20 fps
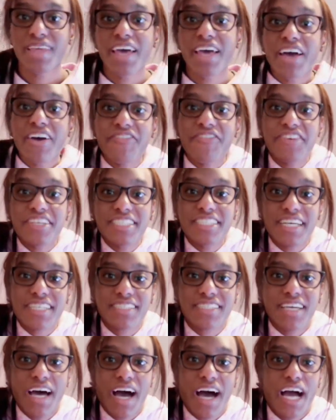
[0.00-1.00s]
fish
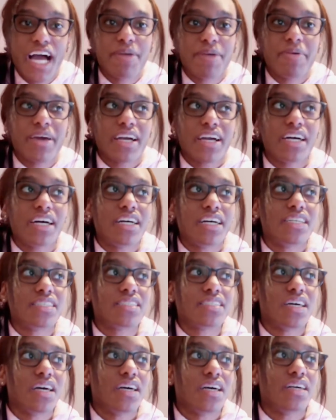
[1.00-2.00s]
sticks time
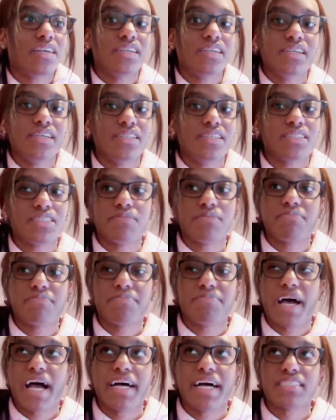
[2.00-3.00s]
because it's
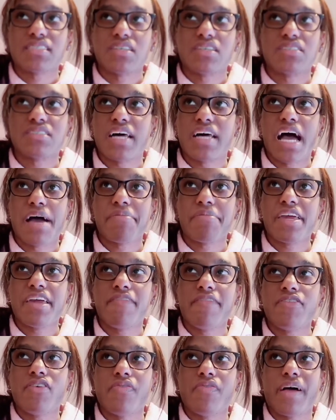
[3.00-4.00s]
past lunchtime.
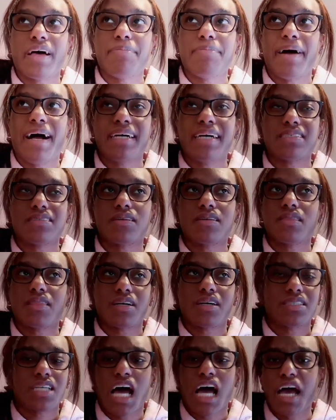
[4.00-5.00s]
Even though that's past
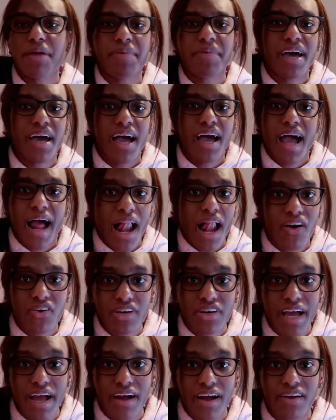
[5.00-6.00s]
lunchtime, I
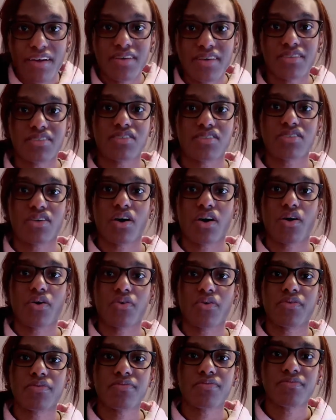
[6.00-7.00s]
don't care.
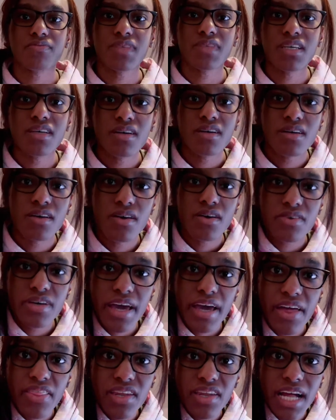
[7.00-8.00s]
So,
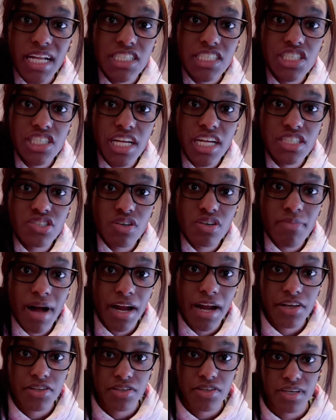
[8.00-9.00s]
okay, the line changed
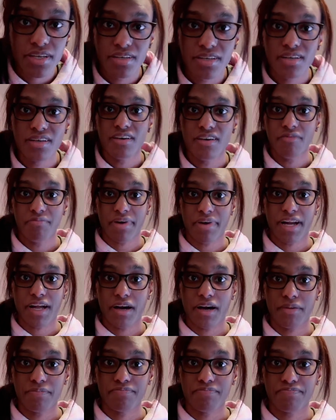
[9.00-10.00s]
dramatically. But
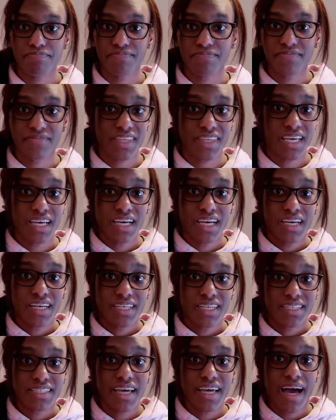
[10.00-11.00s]
um,
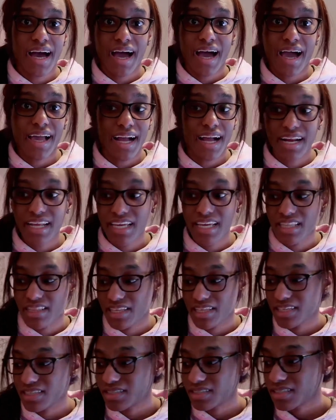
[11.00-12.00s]
yeah, I gotta eat
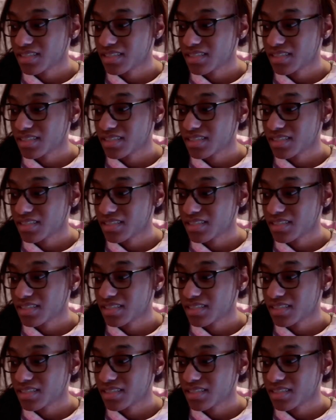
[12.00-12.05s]
this